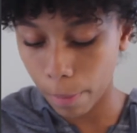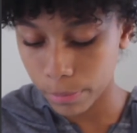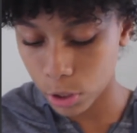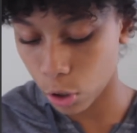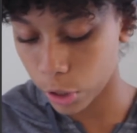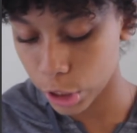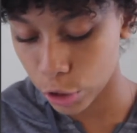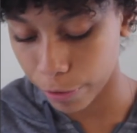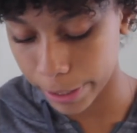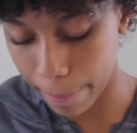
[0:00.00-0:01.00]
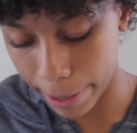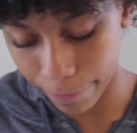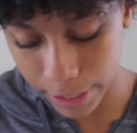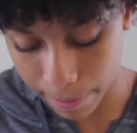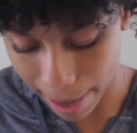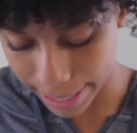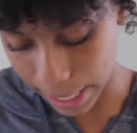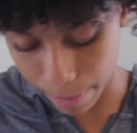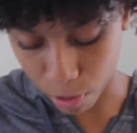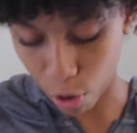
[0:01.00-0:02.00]
So let's just read the benefits of
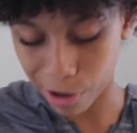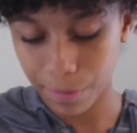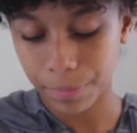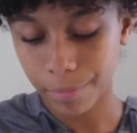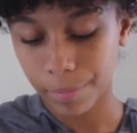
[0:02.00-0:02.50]
macadamia oil.